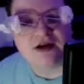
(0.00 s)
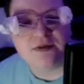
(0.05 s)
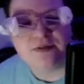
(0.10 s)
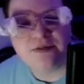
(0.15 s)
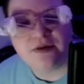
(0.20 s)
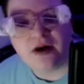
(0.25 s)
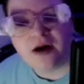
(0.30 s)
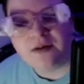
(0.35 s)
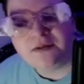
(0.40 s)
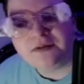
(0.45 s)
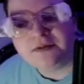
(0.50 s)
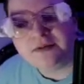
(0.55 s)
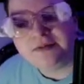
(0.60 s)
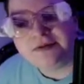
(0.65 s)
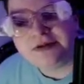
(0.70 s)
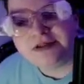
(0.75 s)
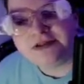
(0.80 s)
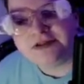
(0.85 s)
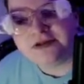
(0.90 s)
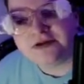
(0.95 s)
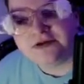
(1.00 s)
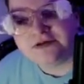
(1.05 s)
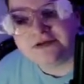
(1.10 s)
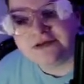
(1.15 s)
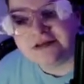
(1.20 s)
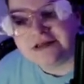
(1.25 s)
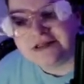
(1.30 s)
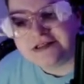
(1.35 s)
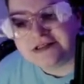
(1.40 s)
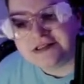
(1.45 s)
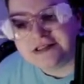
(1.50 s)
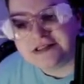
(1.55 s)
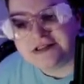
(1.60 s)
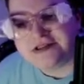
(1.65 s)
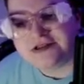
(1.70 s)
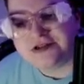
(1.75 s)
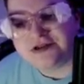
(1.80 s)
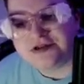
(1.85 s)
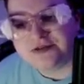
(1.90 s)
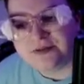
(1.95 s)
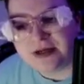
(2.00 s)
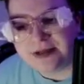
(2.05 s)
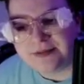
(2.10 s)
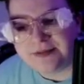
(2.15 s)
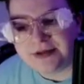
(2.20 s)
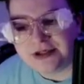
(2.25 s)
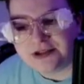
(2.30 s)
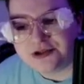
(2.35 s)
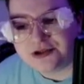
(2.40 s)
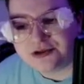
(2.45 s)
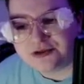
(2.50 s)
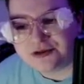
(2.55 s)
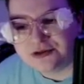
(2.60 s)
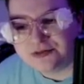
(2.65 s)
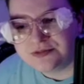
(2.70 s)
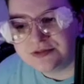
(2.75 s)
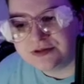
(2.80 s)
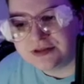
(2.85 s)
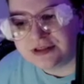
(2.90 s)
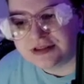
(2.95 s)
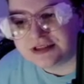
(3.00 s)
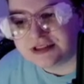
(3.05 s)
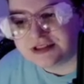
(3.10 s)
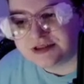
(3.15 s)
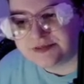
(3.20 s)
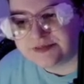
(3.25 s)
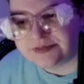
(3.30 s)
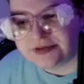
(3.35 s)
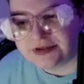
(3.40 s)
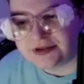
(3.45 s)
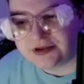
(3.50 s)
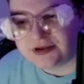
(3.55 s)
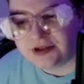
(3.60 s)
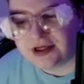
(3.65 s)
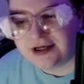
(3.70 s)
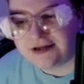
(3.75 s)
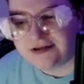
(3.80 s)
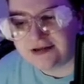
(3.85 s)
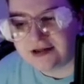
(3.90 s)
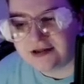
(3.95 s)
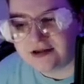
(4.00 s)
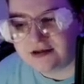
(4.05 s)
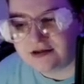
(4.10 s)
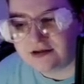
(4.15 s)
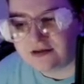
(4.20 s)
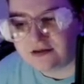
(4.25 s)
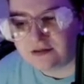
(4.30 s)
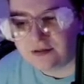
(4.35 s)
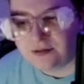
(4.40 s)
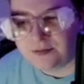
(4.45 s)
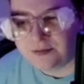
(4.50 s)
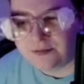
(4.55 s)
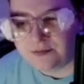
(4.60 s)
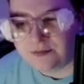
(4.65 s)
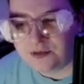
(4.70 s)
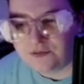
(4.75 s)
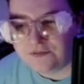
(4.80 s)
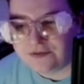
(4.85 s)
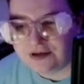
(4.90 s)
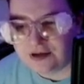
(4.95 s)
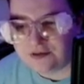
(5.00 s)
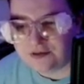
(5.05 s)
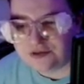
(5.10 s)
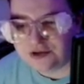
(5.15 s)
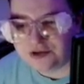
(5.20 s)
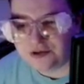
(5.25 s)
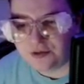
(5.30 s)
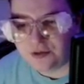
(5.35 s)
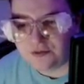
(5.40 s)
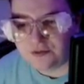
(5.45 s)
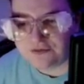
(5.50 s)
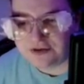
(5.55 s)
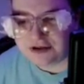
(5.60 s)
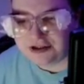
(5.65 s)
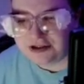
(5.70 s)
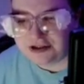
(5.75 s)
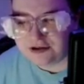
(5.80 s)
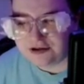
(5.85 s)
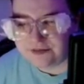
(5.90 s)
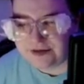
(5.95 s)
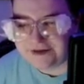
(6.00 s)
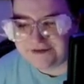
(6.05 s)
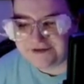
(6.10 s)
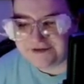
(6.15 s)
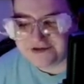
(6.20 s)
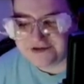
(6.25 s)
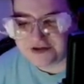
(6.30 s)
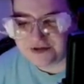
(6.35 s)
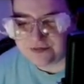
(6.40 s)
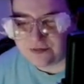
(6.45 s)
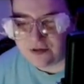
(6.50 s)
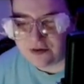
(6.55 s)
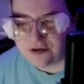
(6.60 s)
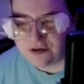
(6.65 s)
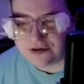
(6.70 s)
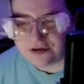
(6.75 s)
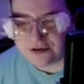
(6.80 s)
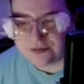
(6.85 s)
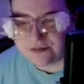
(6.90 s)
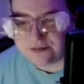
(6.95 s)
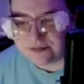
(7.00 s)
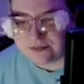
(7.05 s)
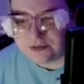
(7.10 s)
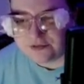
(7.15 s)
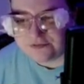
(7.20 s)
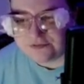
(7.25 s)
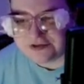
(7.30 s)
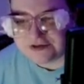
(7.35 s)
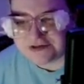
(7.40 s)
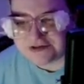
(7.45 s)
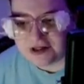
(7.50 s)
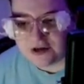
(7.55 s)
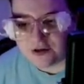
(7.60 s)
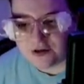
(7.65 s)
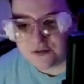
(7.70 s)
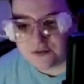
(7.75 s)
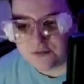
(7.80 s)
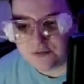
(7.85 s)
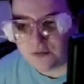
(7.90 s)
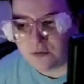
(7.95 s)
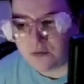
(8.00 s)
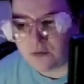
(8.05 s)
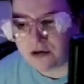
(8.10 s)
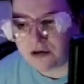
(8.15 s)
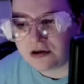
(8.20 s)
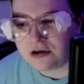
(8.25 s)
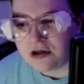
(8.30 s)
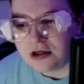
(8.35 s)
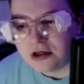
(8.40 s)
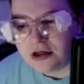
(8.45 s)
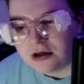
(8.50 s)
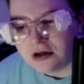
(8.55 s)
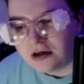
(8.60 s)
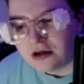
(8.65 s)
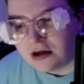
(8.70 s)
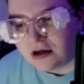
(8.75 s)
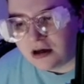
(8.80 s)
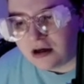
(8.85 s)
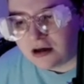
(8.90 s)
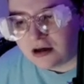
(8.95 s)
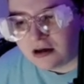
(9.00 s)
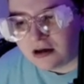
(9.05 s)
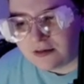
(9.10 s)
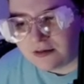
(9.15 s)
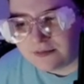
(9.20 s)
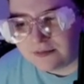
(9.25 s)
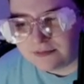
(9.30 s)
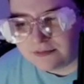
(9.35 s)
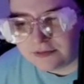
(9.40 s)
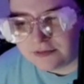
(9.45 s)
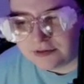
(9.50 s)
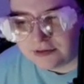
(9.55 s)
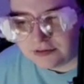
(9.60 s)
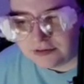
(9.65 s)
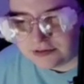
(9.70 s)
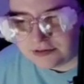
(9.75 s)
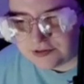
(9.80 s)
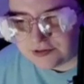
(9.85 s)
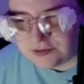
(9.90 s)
probably turn this into my bedroom because it's bigger and then move it out to over here, make this smaller, move this out more. Um, so